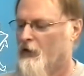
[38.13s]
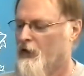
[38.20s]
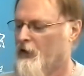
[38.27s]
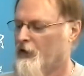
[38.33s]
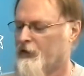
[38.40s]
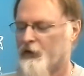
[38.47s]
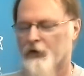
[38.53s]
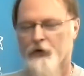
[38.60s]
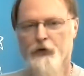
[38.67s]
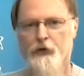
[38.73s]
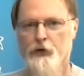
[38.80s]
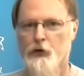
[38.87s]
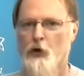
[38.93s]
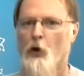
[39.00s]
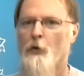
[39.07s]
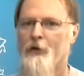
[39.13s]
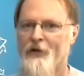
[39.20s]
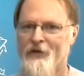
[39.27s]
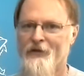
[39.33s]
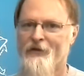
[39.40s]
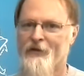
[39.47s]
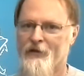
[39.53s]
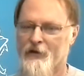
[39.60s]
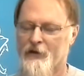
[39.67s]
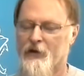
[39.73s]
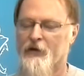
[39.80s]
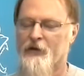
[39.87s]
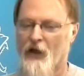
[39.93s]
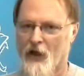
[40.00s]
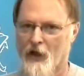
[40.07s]
This is so easy
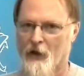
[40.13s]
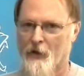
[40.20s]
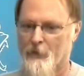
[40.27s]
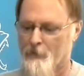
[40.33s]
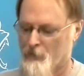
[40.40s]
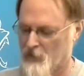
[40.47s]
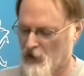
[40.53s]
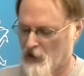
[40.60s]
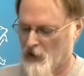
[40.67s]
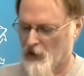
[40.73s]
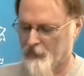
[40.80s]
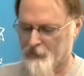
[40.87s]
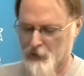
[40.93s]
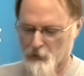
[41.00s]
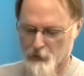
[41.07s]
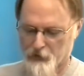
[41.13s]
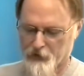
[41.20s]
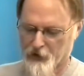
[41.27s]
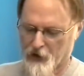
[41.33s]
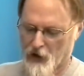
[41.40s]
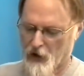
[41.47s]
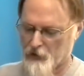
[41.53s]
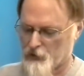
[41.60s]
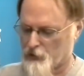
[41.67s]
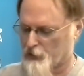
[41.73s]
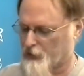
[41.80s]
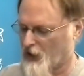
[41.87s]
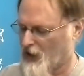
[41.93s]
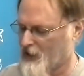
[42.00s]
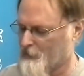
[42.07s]
to tear. If you was to cut
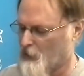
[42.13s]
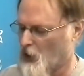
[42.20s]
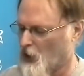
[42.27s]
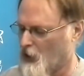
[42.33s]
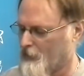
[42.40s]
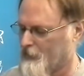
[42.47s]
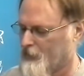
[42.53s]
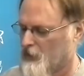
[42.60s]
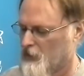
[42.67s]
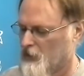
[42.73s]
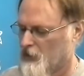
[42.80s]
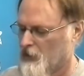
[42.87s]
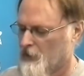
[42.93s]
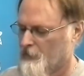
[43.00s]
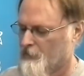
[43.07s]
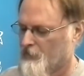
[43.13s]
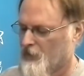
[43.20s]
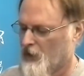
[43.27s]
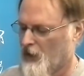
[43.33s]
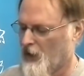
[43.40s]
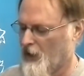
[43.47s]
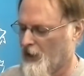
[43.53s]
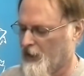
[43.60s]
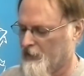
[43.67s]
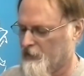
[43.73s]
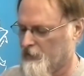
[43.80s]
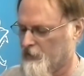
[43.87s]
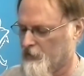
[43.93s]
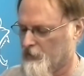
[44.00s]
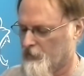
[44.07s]
your tape off
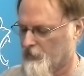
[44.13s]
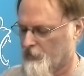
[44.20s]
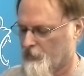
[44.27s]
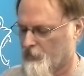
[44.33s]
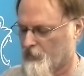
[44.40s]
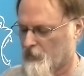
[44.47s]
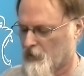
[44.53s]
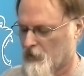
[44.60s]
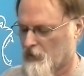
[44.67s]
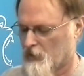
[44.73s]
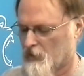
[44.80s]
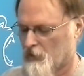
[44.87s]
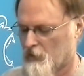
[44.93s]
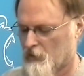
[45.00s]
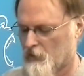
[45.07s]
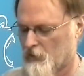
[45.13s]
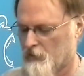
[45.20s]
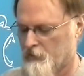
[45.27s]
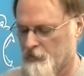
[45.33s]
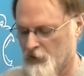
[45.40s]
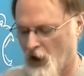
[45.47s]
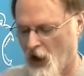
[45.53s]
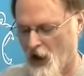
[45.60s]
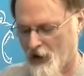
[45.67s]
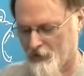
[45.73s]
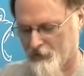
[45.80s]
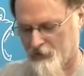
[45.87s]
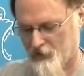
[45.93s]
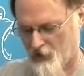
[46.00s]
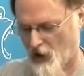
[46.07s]
and
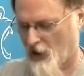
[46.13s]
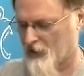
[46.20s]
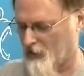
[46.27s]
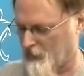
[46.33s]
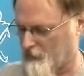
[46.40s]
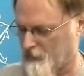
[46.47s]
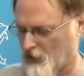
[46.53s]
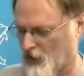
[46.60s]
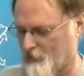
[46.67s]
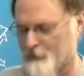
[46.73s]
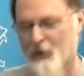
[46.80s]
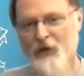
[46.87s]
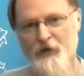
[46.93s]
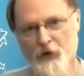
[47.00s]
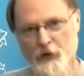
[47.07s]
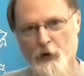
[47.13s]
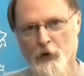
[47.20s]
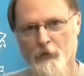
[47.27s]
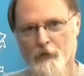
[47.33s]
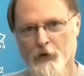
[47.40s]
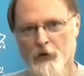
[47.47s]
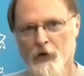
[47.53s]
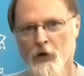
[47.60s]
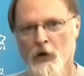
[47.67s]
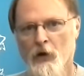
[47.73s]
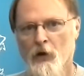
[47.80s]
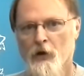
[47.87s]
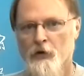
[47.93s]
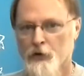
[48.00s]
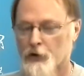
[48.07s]
not kind of uh, bend it over,
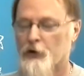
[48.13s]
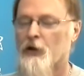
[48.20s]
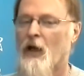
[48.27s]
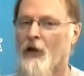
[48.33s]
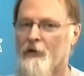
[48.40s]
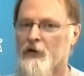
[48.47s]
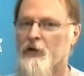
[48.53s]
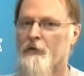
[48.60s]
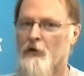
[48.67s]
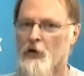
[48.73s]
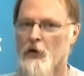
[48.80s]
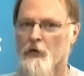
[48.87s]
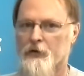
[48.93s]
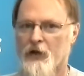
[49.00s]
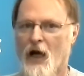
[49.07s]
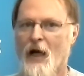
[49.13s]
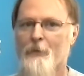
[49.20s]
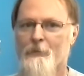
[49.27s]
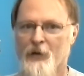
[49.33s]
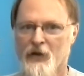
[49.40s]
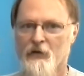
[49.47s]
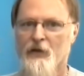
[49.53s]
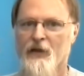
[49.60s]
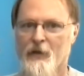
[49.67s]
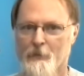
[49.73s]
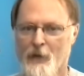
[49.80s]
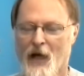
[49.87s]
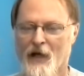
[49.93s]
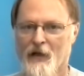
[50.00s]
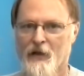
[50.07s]
you could have a difficult time peeling
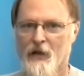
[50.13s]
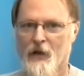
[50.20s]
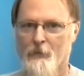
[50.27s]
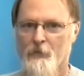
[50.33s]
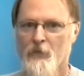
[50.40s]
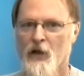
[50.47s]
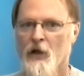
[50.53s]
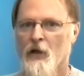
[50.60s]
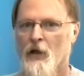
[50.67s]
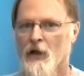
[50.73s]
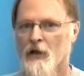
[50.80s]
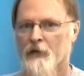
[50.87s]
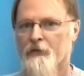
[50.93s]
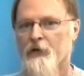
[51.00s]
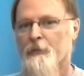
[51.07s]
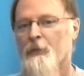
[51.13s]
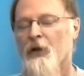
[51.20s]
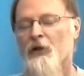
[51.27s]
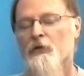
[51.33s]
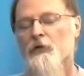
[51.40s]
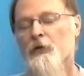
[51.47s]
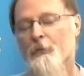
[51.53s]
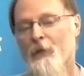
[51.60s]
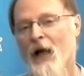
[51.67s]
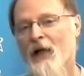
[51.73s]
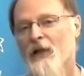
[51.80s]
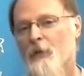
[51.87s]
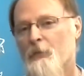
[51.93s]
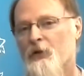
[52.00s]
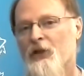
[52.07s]
it back up. And if you peeled it
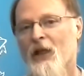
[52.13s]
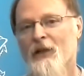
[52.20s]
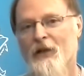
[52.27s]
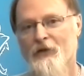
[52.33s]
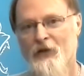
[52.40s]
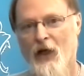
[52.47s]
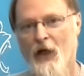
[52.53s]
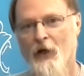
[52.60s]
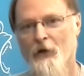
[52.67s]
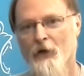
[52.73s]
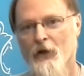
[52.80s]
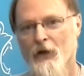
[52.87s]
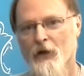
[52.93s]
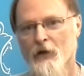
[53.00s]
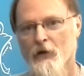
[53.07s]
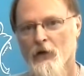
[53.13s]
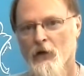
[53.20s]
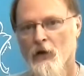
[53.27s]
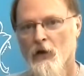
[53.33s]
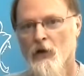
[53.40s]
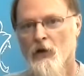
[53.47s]
back up and you had a tear in it,